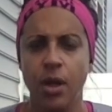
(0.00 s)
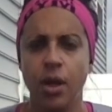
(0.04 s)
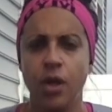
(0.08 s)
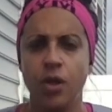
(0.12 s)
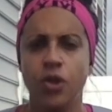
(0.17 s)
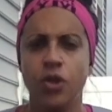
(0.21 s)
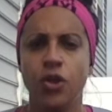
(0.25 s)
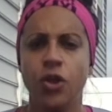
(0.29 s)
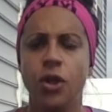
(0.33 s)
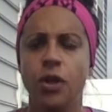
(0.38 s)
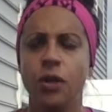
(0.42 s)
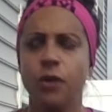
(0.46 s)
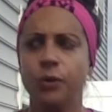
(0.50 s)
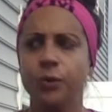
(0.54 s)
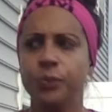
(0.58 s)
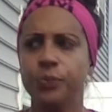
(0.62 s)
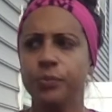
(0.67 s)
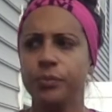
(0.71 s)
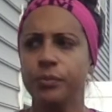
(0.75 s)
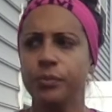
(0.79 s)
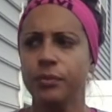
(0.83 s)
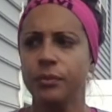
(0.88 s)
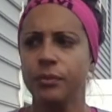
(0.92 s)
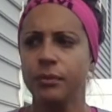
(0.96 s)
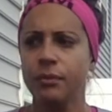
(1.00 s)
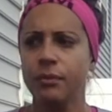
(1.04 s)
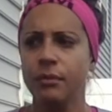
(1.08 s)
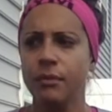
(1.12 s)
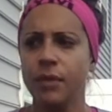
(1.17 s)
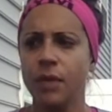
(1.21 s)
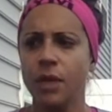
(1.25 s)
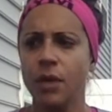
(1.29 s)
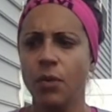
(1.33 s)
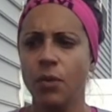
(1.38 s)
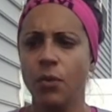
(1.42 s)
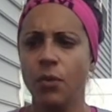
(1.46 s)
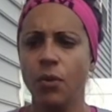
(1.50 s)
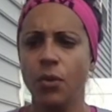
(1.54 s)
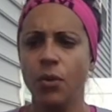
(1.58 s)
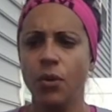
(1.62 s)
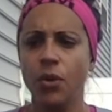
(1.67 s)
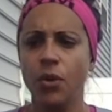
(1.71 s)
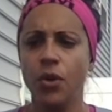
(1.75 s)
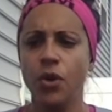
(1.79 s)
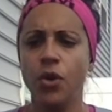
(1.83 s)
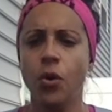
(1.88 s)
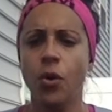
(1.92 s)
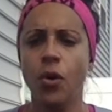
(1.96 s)
So
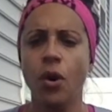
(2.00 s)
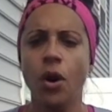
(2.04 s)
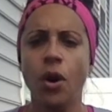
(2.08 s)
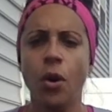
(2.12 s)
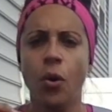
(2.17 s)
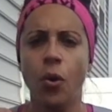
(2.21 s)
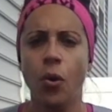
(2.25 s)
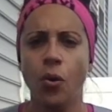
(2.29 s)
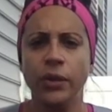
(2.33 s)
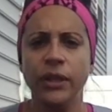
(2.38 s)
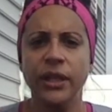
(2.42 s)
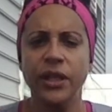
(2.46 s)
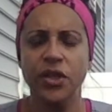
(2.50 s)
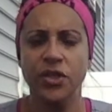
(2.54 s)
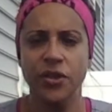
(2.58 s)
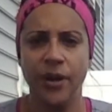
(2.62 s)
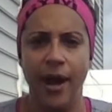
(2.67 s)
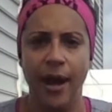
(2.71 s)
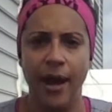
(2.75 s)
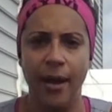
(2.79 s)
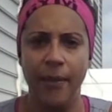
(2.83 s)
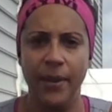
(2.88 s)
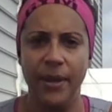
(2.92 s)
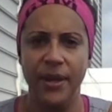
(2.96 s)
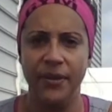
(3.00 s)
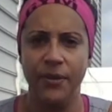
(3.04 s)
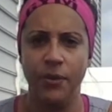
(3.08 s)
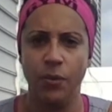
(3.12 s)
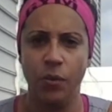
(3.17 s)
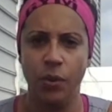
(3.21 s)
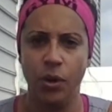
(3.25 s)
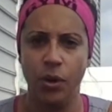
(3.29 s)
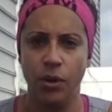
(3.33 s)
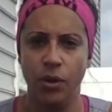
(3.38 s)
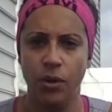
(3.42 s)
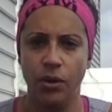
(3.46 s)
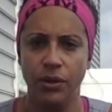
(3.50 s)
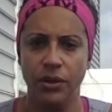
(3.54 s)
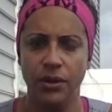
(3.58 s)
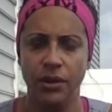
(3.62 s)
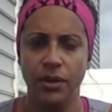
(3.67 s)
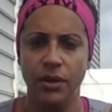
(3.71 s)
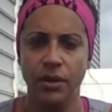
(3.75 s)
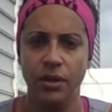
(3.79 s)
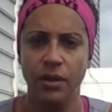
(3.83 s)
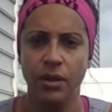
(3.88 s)
your only job in the world